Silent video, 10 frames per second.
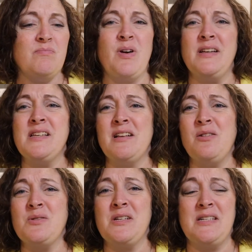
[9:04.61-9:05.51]
pricing
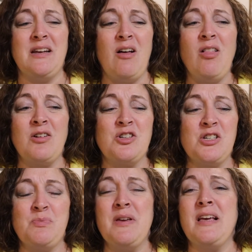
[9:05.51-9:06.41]
close to $10
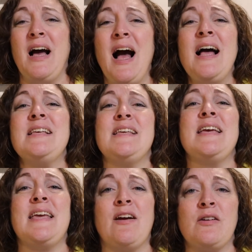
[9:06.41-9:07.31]
just because
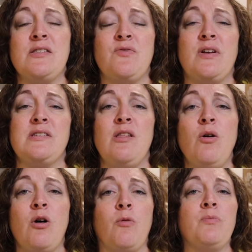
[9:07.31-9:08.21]
it carries the Friends
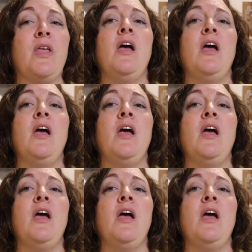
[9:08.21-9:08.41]
logo.